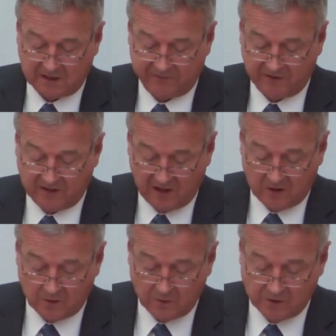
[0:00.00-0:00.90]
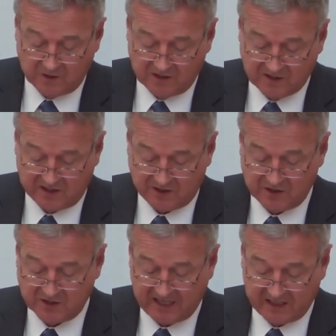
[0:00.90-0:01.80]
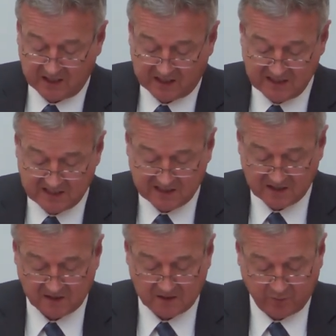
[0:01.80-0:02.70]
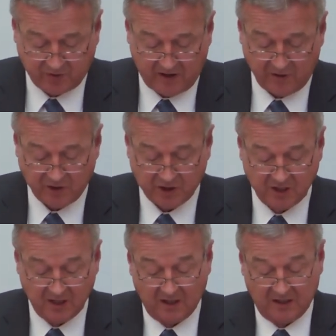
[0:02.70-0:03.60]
the different EU jurisdictions take a consistent approach,